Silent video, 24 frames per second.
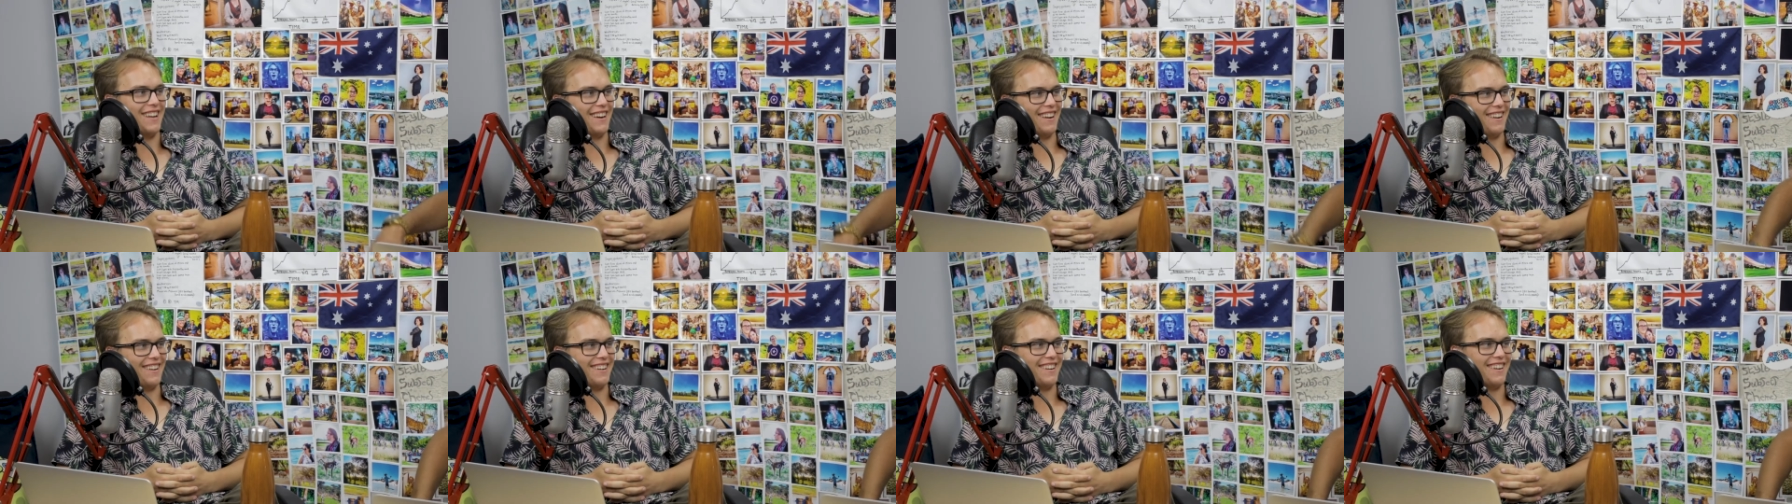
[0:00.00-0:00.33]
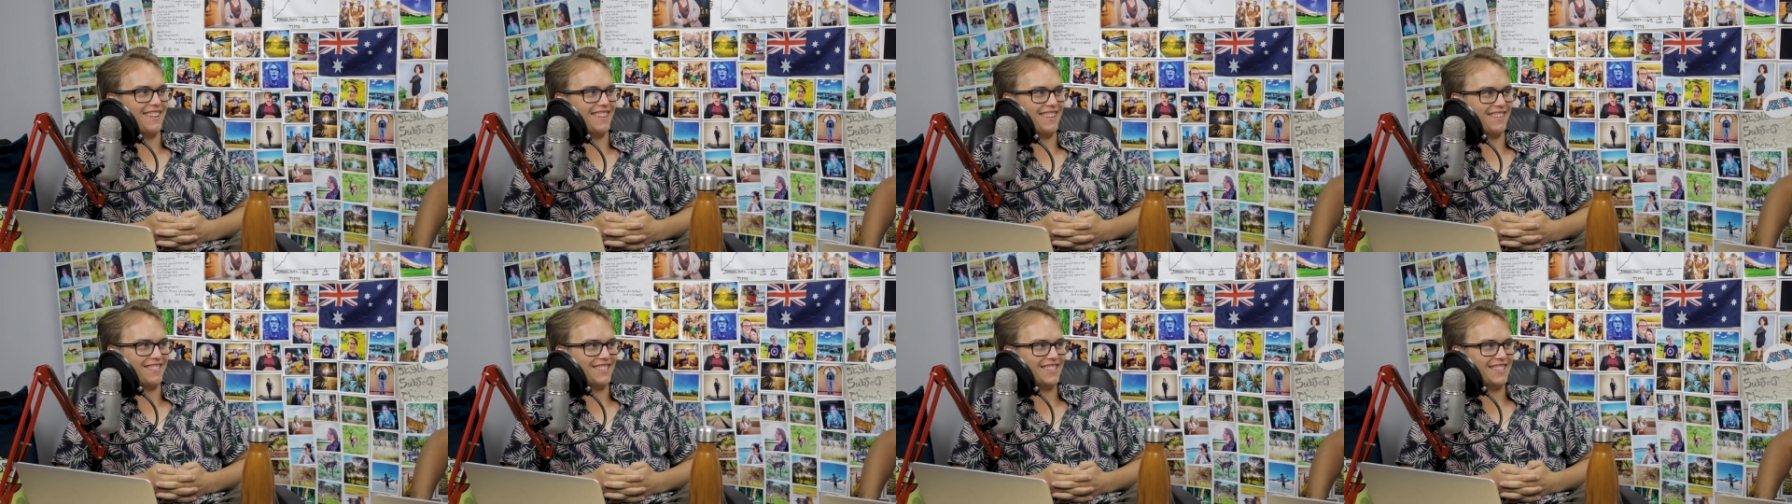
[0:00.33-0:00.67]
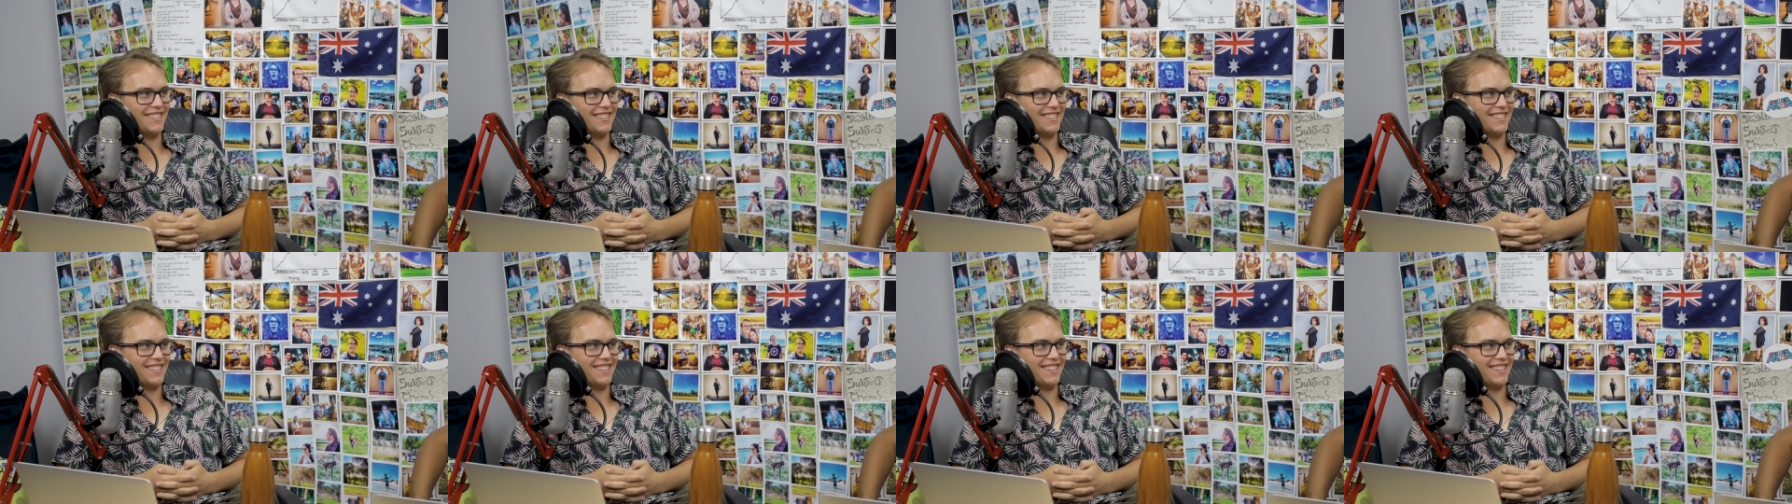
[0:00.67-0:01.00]
I know. I love it.
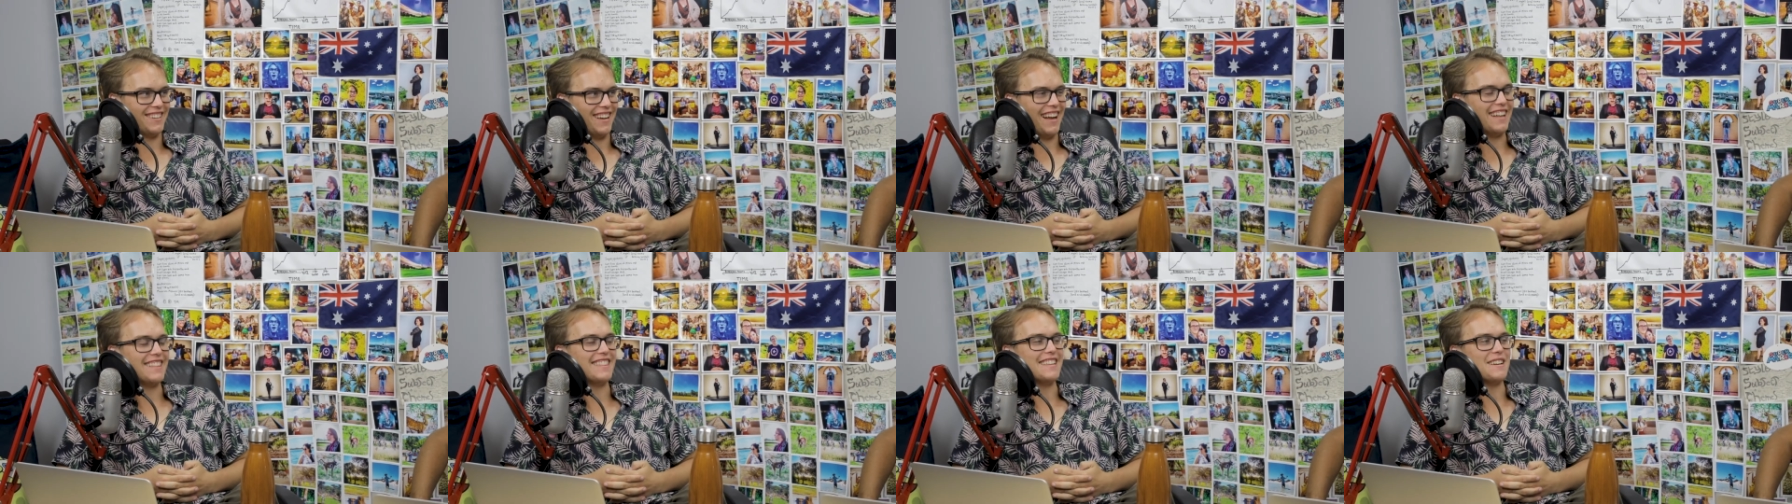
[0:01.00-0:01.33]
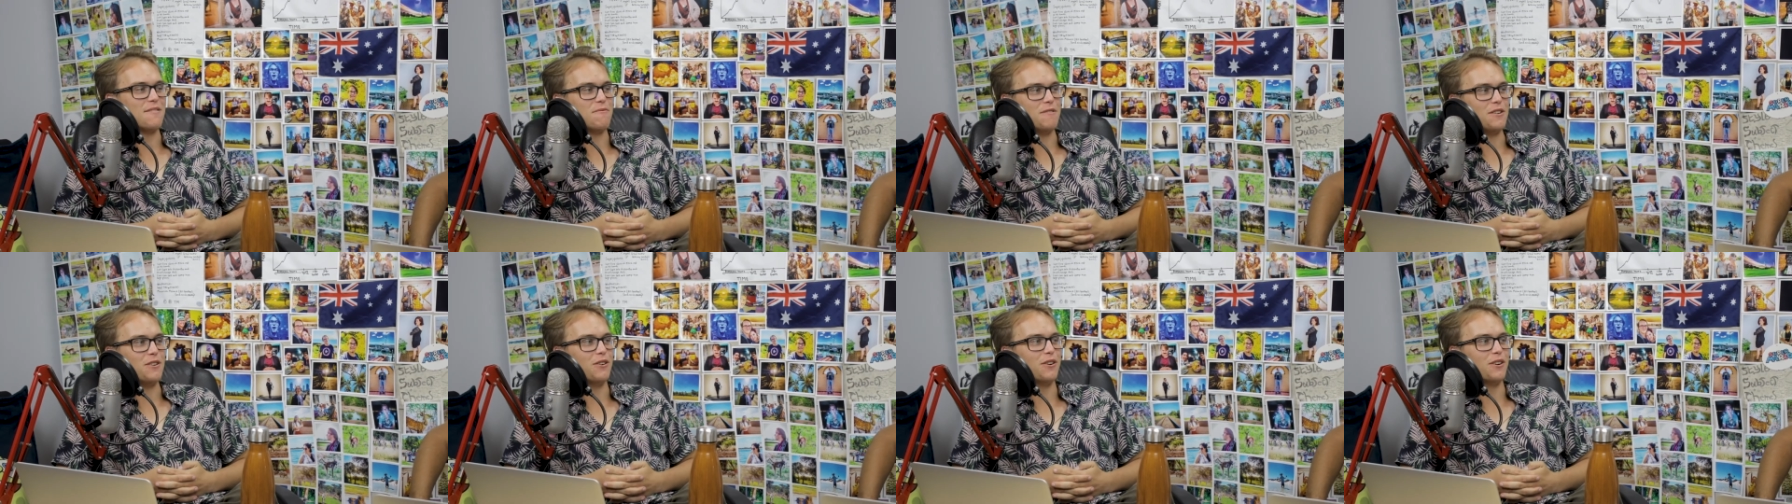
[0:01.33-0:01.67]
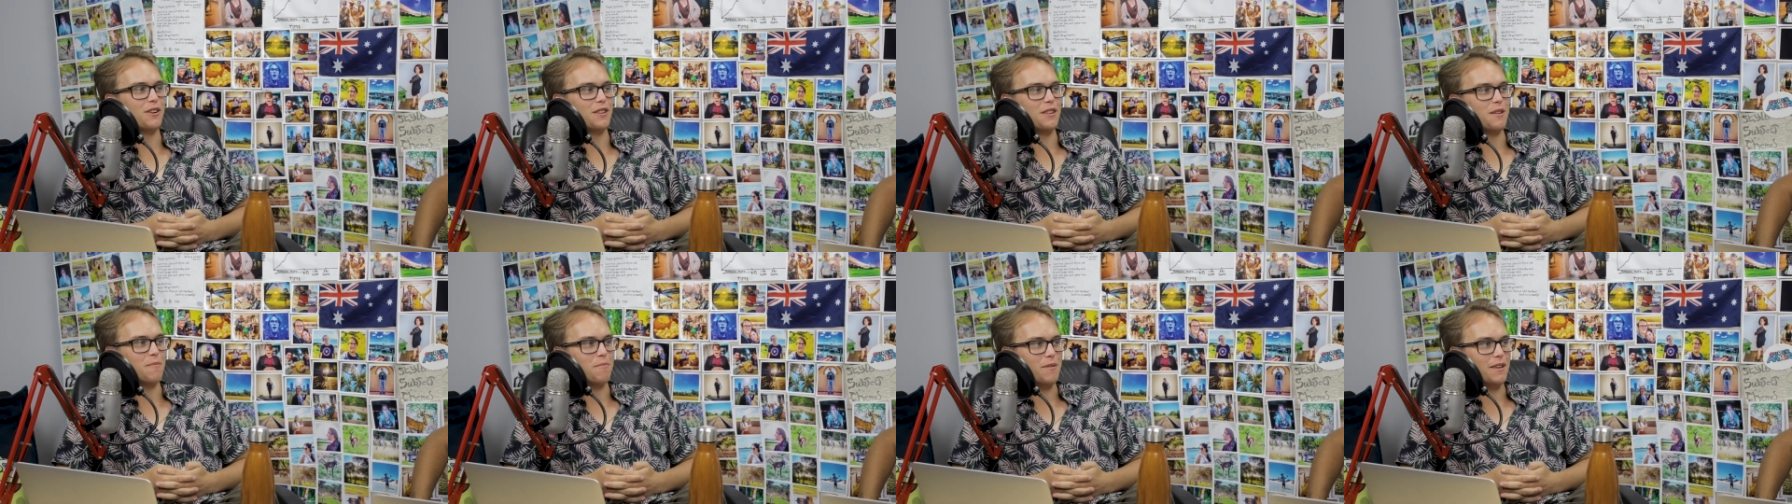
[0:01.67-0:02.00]
I think we
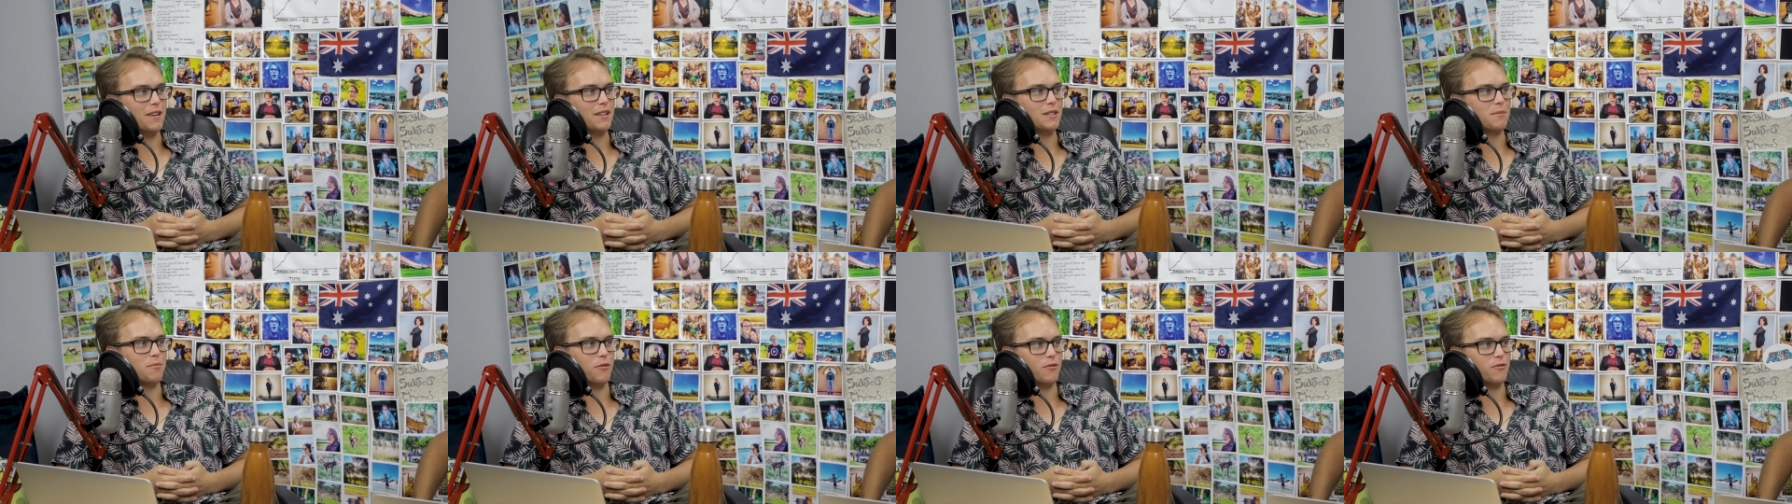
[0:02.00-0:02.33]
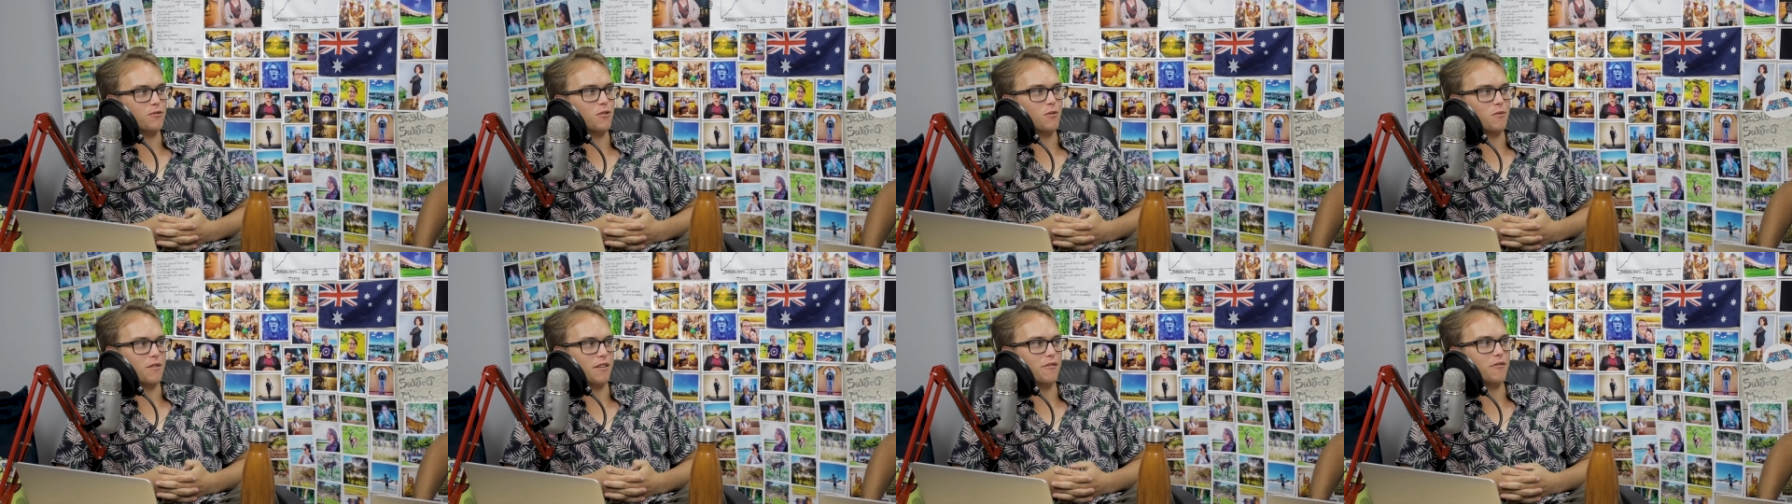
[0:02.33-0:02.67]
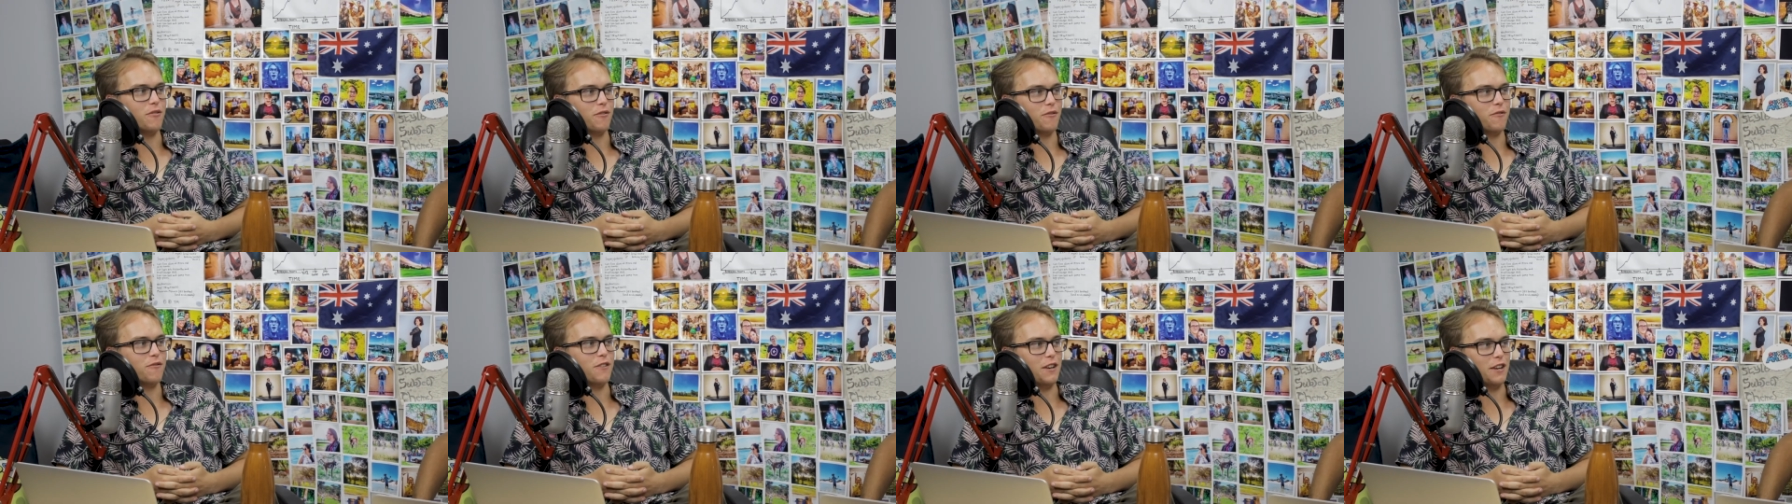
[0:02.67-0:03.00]
ordered the beers before we
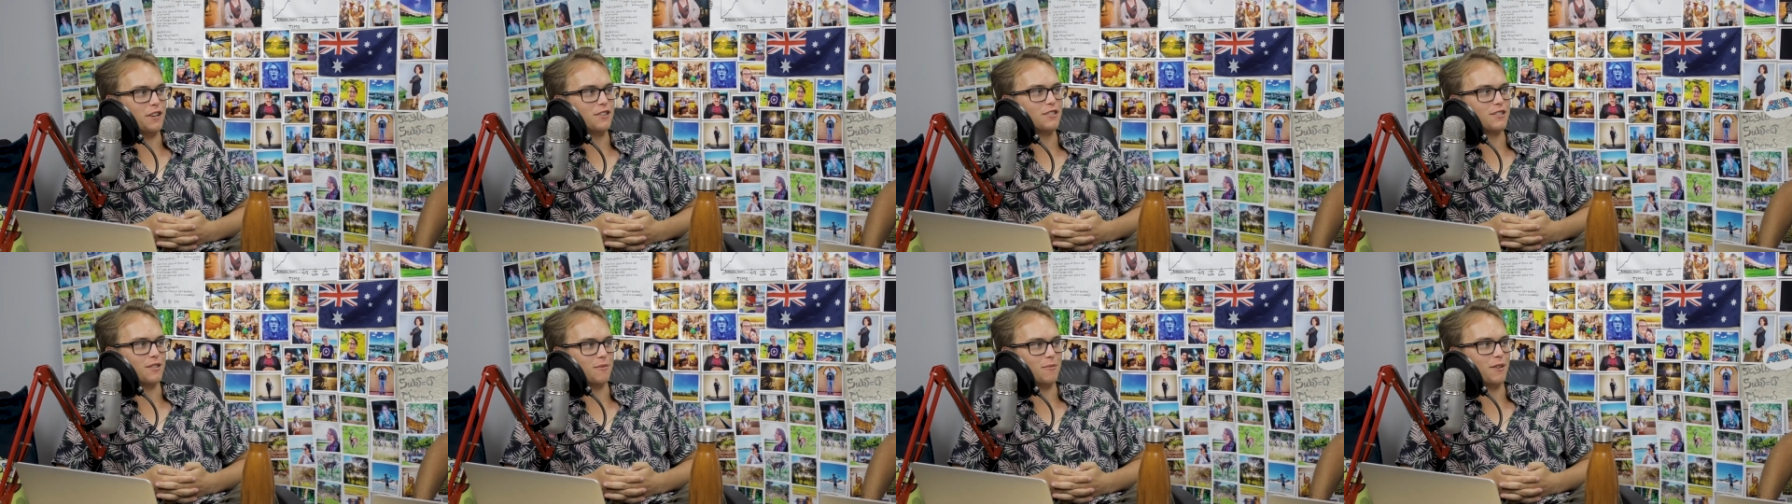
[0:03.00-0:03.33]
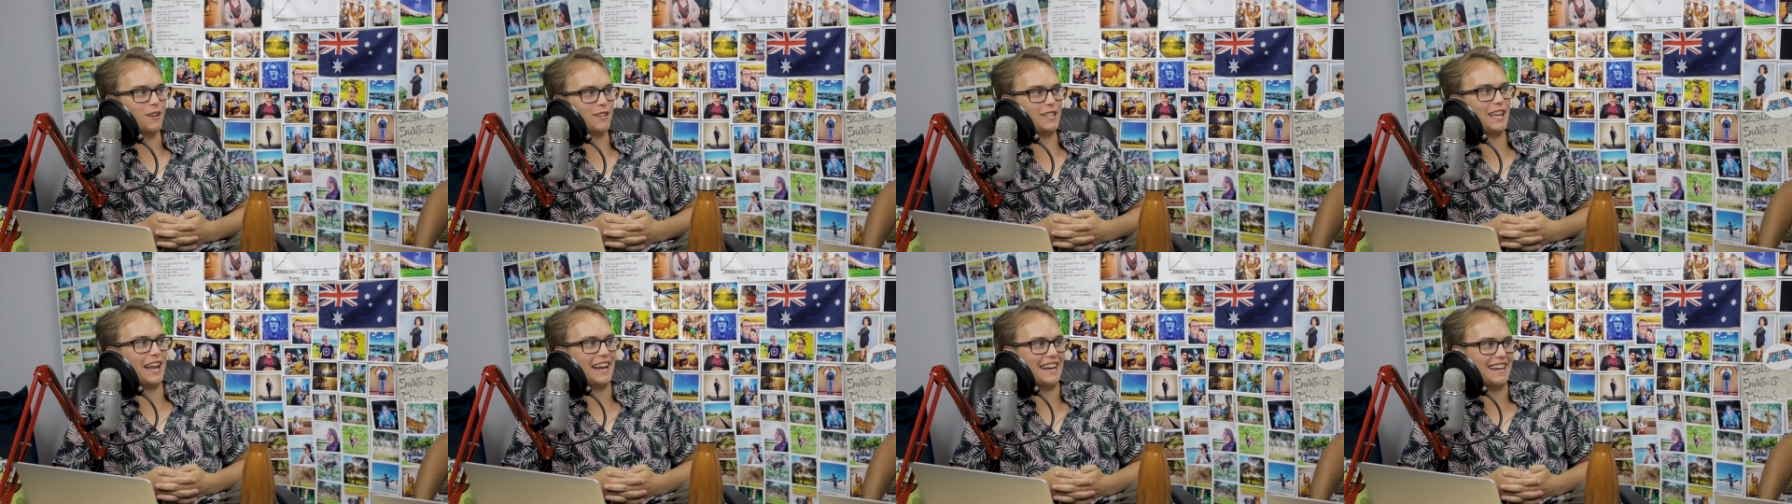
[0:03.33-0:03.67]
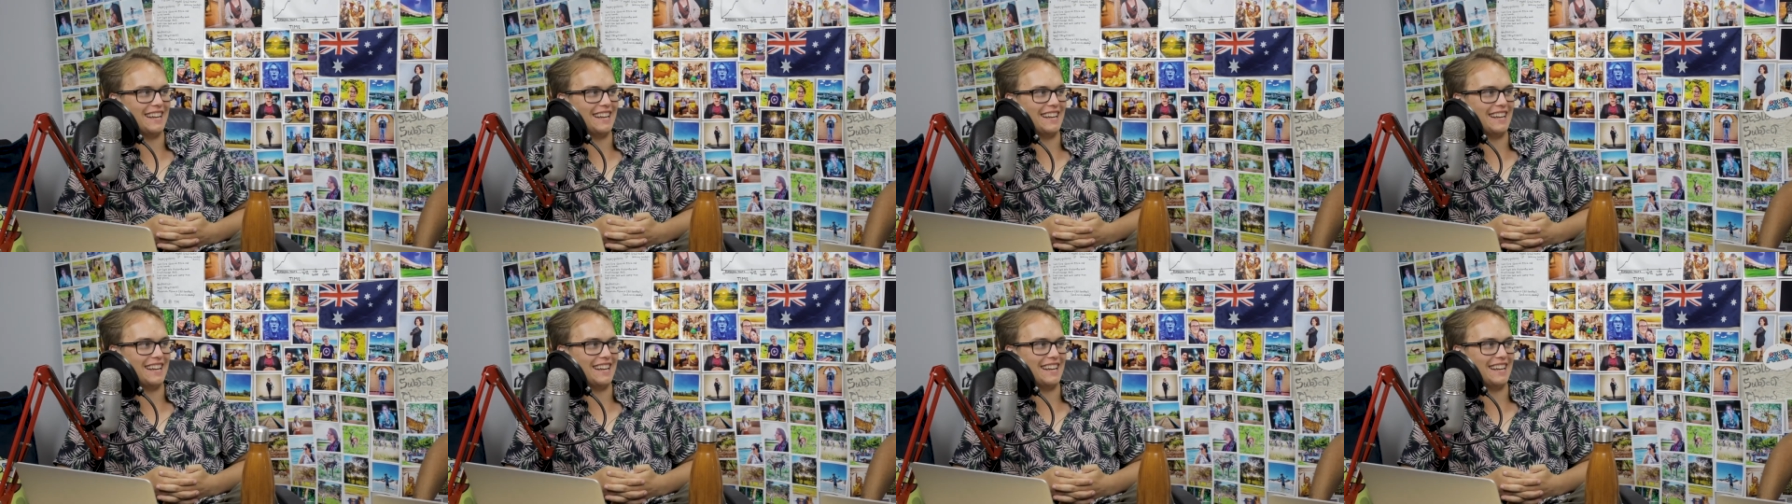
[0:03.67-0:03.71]
even finished the martinis.